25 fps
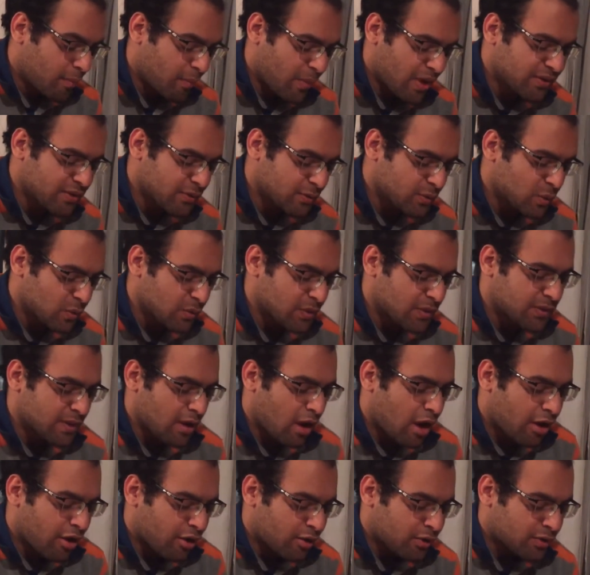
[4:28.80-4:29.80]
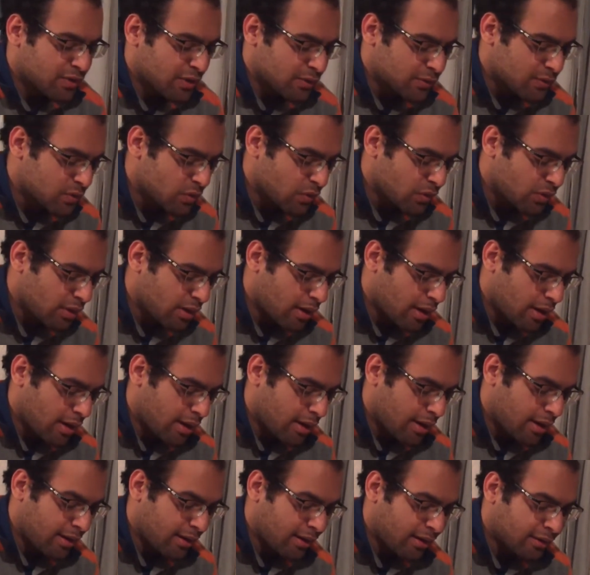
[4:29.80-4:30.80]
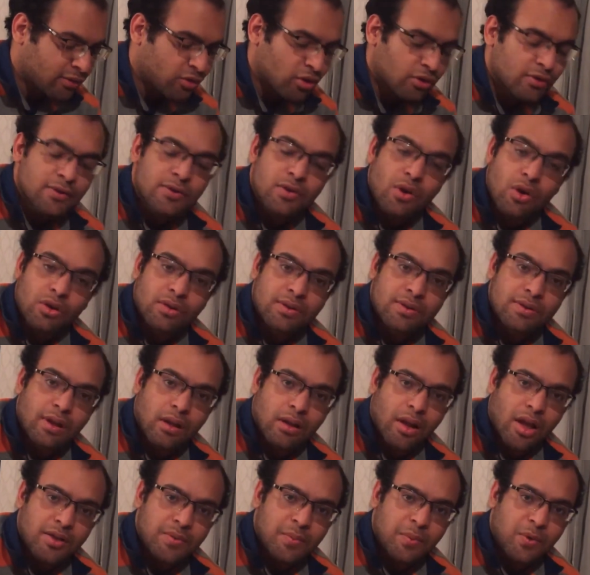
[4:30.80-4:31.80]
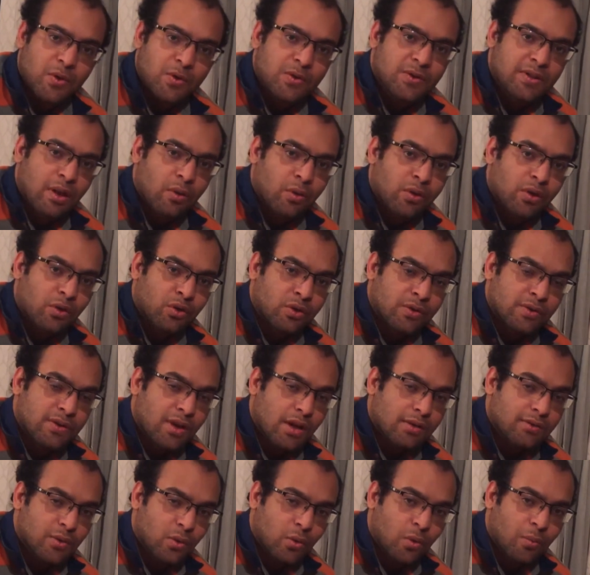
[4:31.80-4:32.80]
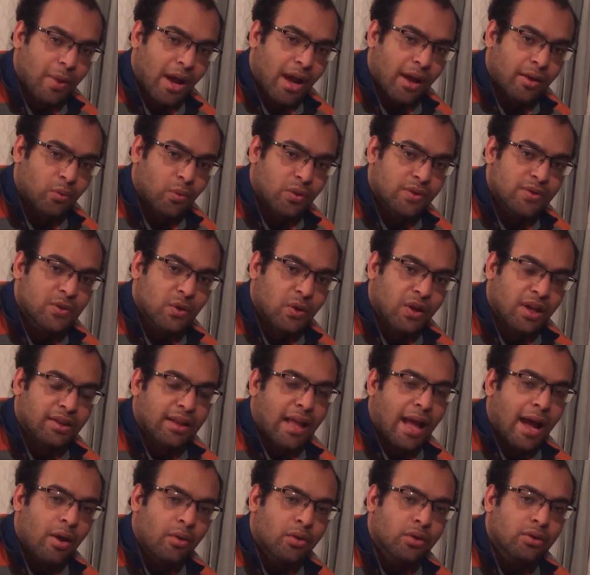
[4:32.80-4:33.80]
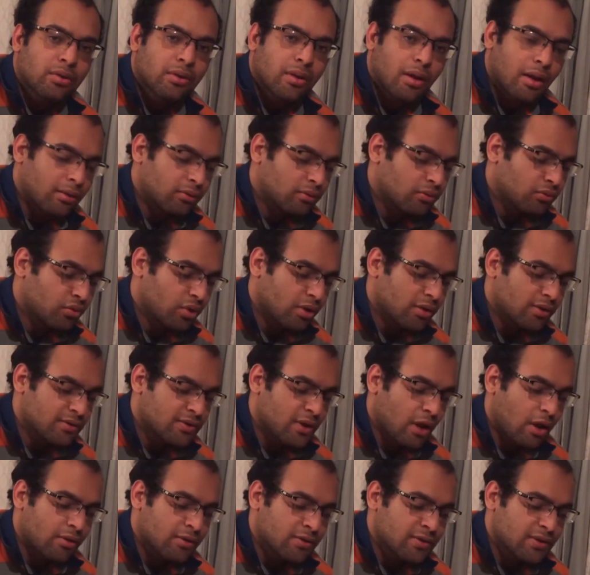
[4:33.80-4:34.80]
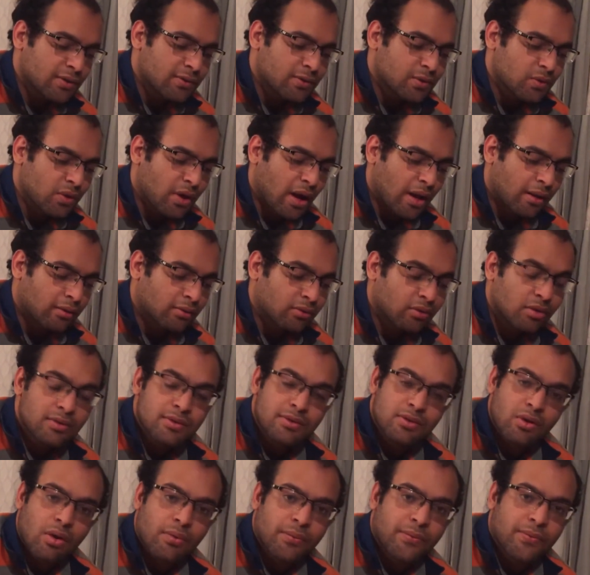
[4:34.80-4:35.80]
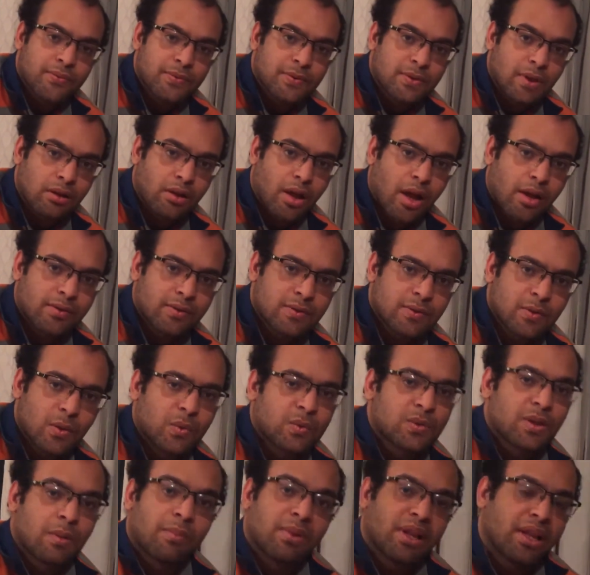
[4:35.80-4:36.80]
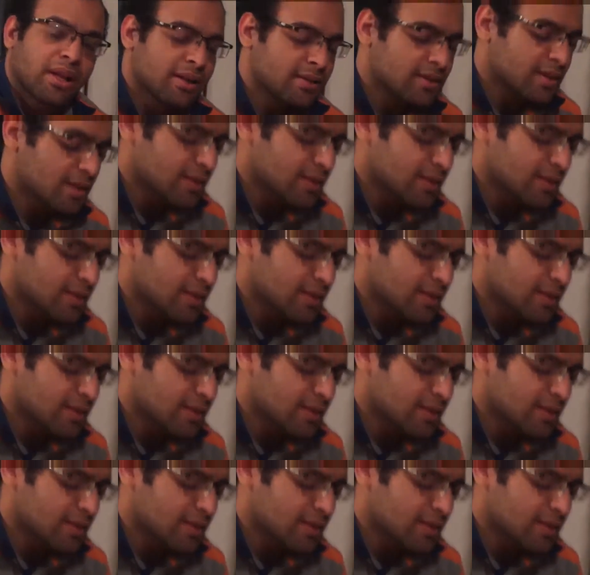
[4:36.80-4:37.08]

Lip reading: passing through this IR sensor, it turns on the lights because now you're inside the room, and once you get out, it triggers the IR sensor and turns off the lights. So assembly,